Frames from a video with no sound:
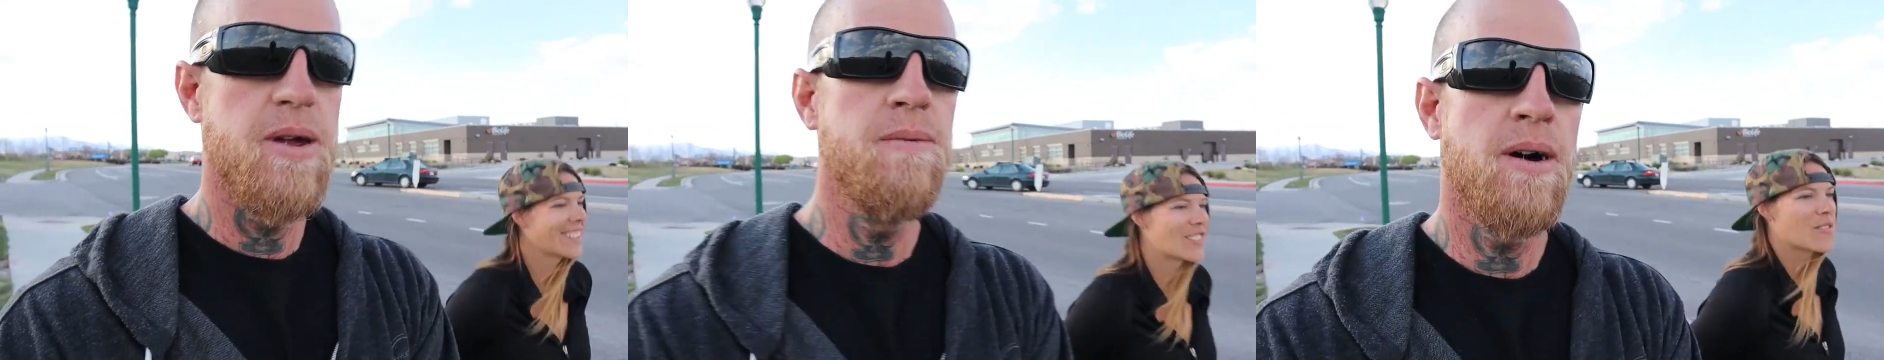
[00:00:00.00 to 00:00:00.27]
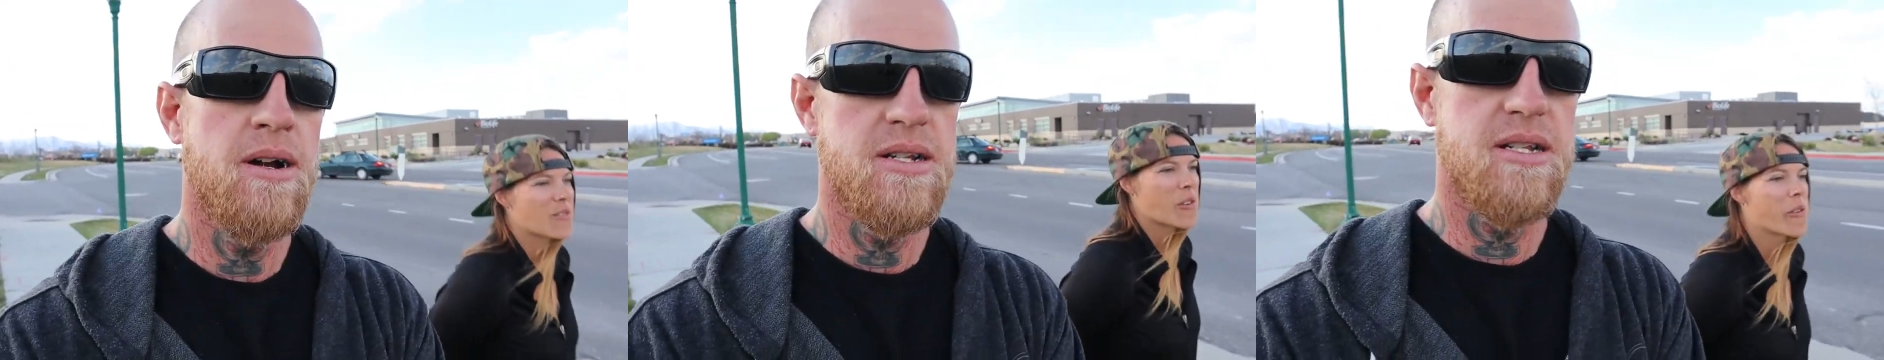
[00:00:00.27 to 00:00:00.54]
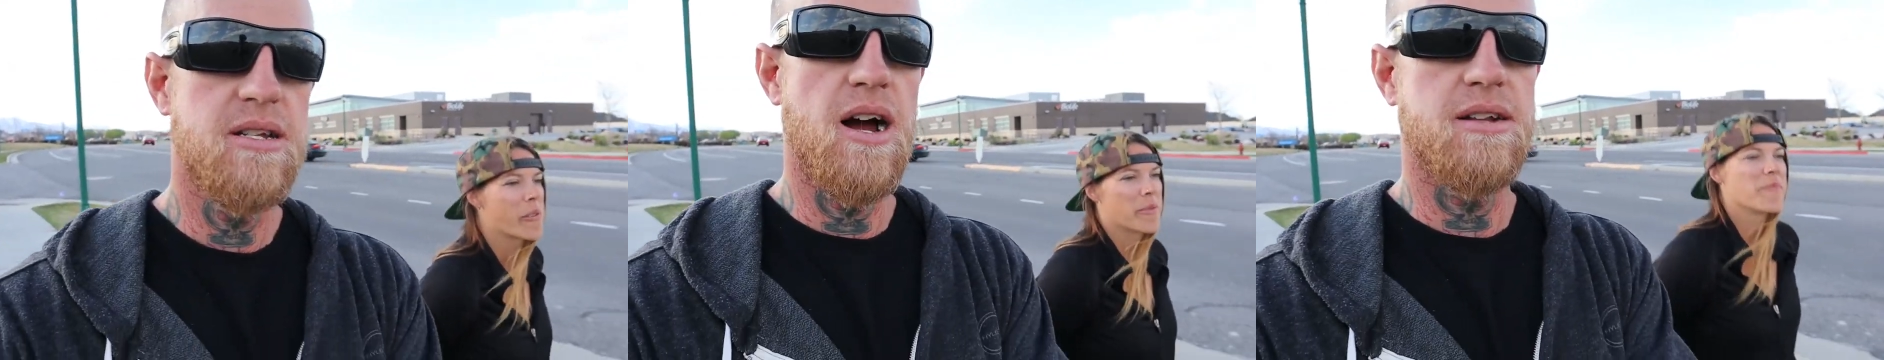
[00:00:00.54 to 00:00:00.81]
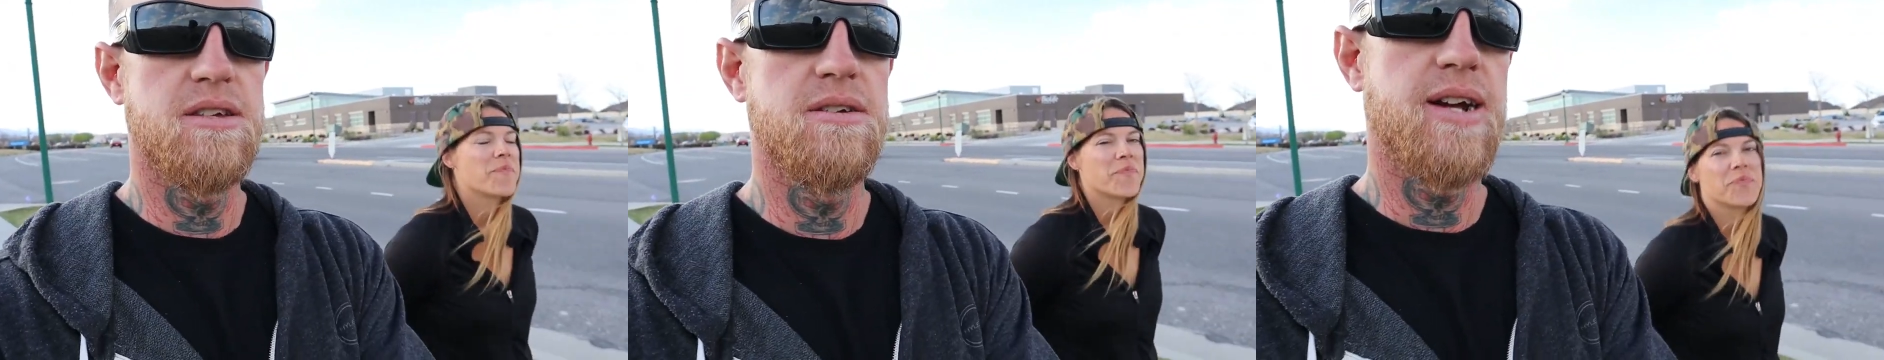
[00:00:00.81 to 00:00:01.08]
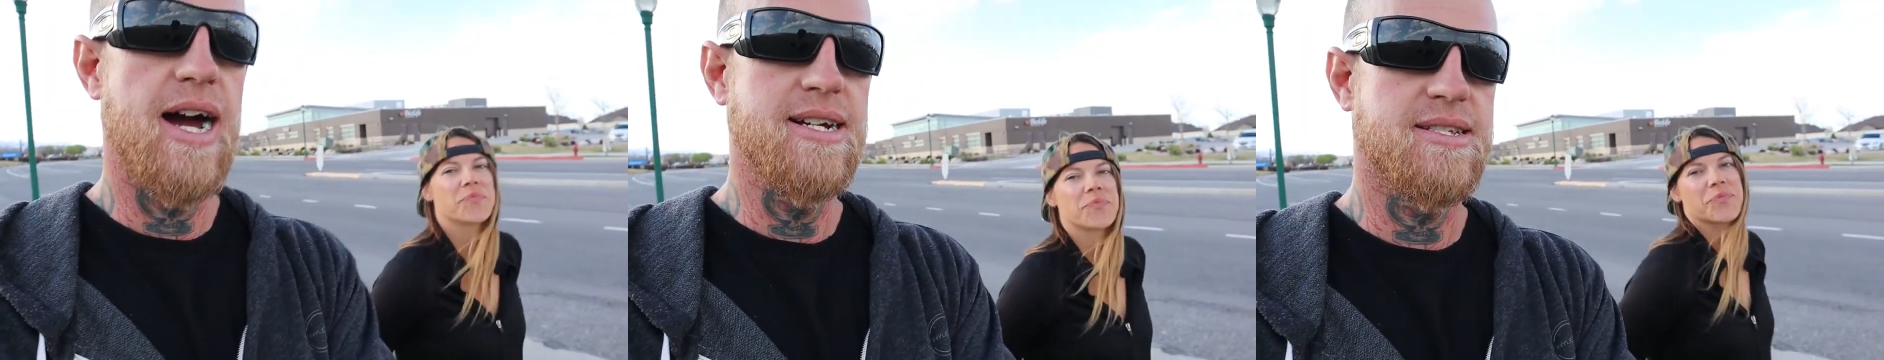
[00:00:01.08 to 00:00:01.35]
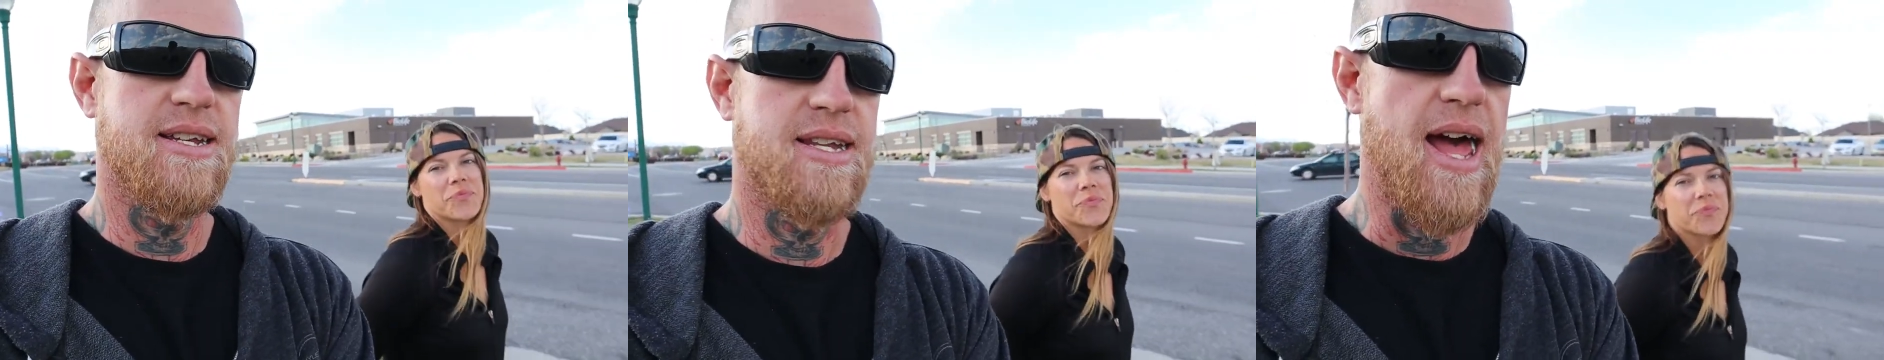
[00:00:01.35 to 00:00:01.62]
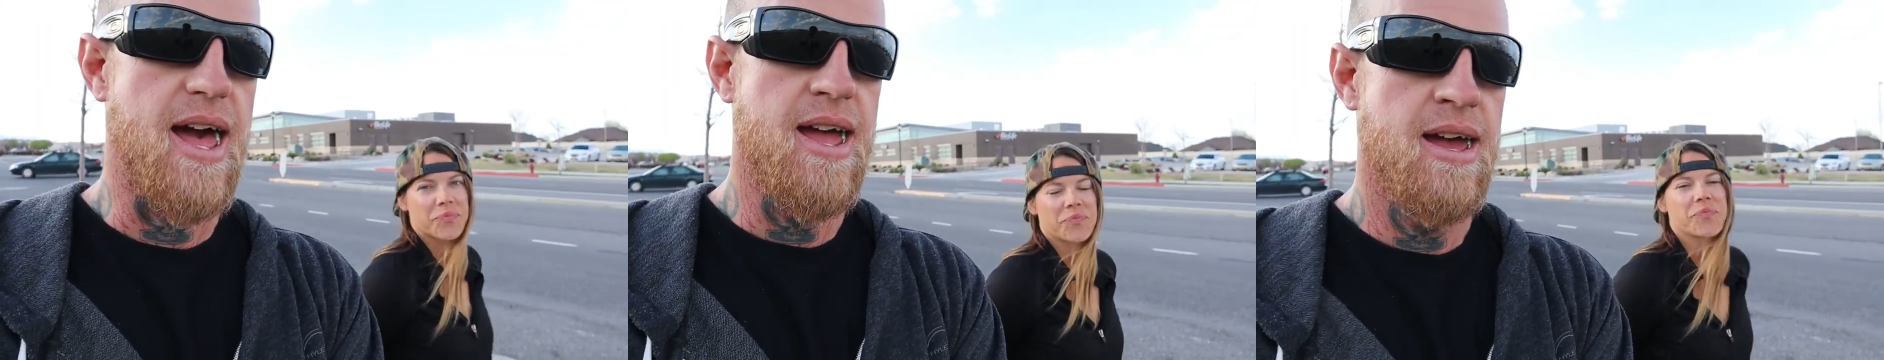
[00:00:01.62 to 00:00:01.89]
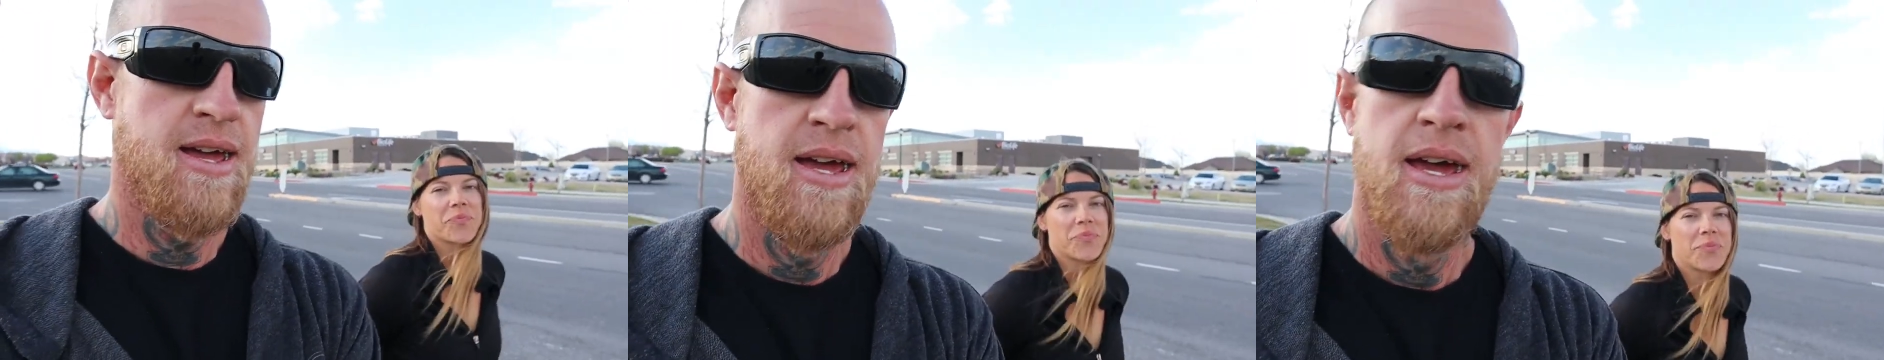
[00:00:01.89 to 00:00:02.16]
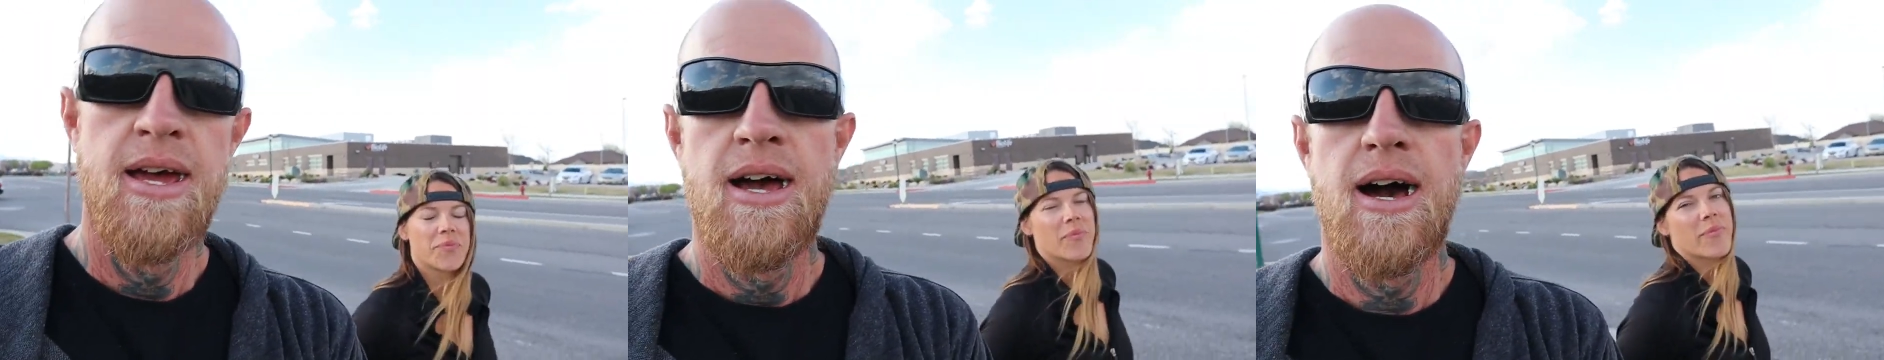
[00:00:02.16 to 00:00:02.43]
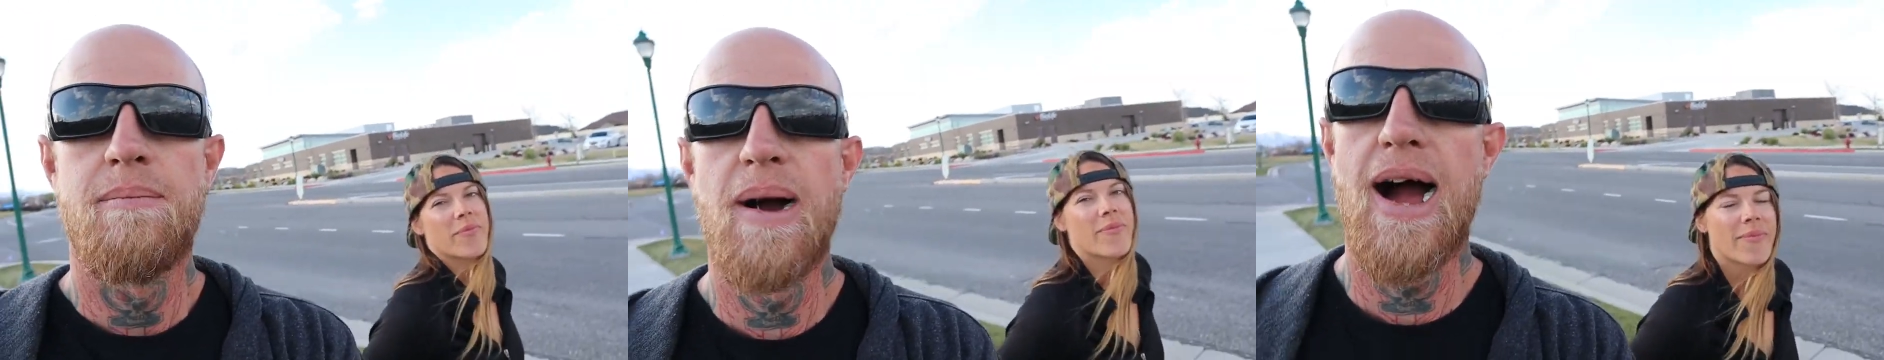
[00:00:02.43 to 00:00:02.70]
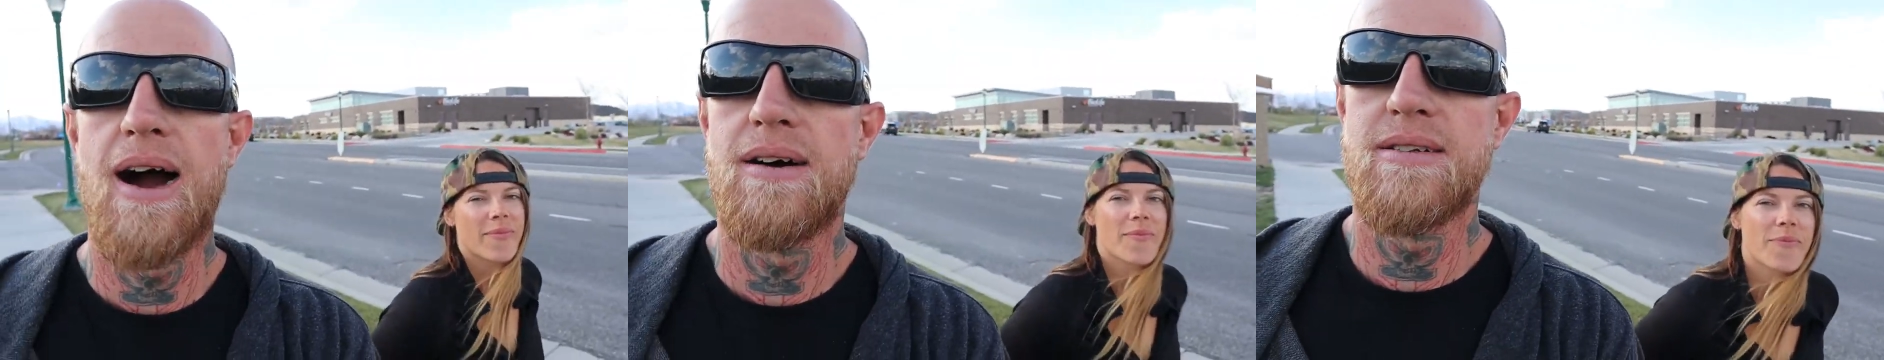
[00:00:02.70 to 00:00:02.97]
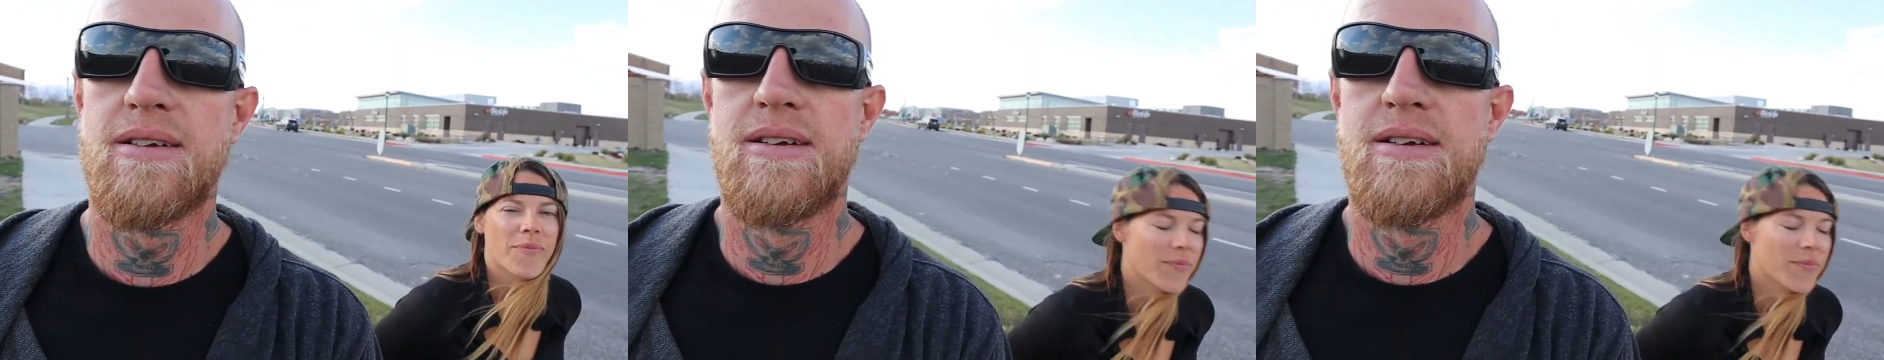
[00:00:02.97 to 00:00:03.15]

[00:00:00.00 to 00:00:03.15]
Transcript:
Speaker 1: we wanted to talk to you guys today about